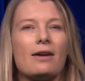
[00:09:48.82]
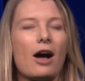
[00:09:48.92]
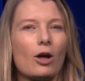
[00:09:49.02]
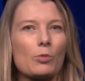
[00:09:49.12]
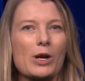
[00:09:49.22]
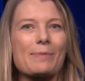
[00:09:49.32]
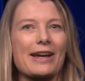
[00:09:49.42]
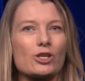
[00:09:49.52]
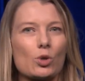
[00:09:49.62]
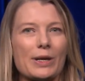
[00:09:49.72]
I'll bring
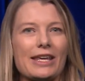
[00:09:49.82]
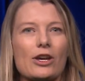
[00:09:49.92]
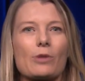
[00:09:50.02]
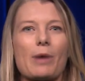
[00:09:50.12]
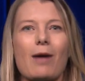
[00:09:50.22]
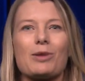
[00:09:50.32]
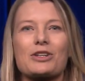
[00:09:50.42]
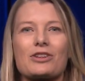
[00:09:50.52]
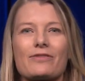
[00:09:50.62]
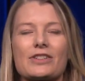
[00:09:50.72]
my 20-year public
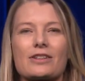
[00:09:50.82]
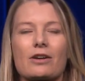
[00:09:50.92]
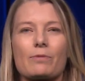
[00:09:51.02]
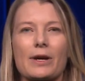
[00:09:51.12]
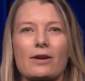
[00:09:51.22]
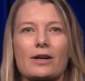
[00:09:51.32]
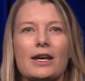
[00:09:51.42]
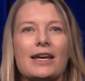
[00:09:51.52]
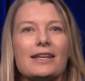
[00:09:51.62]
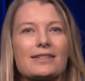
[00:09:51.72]
service career
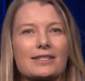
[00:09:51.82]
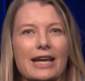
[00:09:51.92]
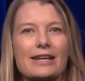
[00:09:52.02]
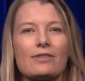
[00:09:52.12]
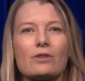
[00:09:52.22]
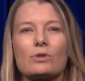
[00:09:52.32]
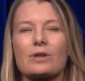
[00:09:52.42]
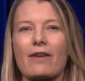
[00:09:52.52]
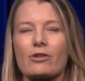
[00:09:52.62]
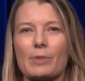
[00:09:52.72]
in state and local
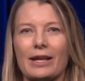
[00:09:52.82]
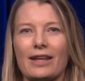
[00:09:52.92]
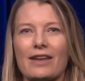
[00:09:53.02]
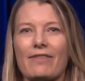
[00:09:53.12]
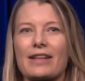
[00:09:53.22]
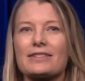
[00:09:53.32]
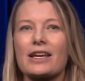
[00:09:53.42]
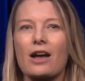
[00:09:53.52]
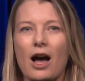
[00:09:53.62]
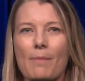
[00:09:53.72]
government,
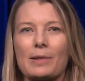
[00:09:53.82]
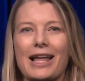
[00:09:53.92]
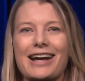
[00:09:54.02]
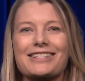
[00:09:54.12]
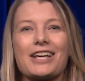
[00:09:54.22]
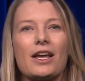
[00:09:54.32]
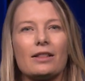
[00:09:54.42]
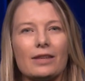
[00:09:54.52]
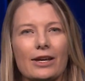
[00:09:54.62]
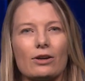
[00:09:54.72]
advancing complex
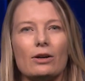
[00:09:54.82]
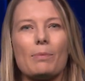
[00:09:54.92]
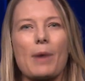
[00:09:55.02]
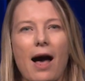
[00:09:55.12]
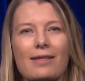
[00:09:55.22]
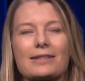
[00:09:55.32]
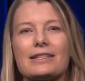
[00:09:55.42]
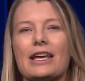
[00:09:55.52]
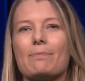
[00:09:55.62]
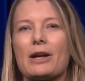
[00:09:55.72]
legal,
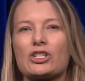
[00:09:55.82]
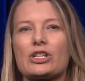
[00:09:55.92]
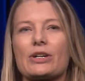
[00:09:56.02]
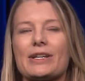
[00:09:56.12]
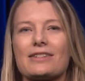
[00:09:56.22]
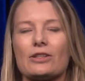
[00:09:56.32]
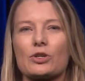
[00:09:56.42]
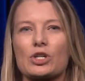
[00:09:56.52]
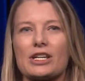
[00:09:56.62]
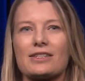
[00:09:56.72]
policy, and budgetary
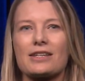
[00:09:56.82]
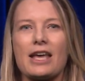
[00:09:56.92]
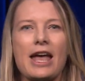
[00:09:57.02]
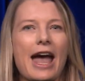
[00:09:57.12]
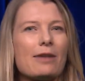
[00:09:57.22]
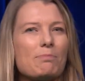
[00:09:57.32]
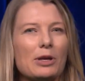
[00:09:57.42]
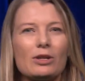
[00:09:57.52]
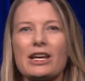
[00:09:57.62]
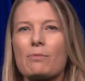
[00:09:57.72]
solutions, and
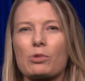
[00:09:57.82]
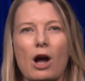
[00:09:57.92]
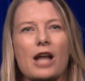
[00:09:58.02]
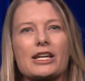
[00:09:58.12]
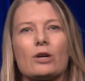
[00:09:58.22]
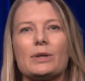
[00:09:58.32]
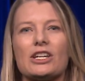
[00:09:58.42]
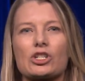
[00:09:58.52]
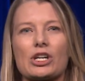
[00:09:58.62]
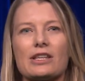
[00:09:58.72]
building broad
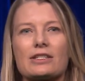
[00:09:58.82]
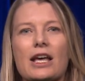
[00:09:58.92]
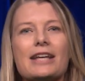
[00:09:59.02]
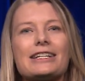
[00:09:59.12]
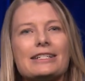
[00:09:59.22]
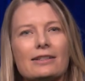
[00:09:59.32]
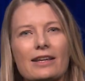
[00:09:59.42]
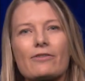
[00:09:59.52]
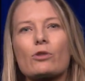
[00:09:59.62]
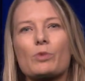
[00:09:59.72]
coalitions to
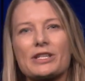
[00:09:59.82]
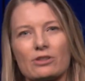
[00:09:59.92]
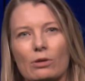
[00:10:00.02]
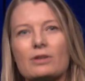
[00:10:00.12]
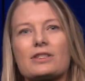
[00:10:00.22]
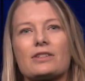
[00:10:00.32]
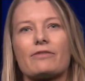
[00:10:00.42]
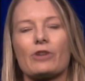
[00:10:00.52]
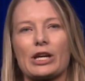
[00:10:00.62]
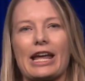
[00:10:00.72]
deliver results
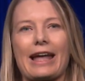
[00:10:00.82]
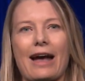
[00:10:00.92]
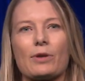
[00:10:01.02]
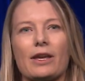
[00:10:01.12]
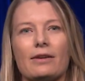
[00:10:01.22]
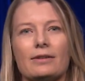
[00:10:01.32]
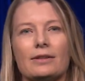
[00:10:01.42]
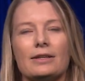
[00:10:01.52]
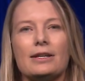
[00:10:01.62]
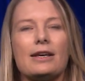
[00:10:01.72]
for King County.
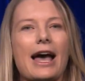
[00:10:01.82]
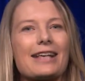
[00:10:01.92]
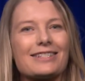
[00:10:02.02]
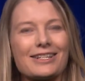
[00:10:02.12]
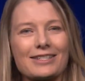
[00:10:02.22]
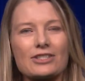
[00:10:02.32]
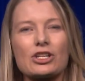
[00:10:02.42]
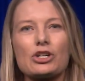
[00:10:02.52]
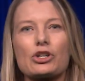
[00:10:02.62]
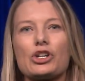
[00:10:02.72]
As an
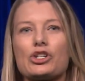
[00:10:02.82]
assistant attorney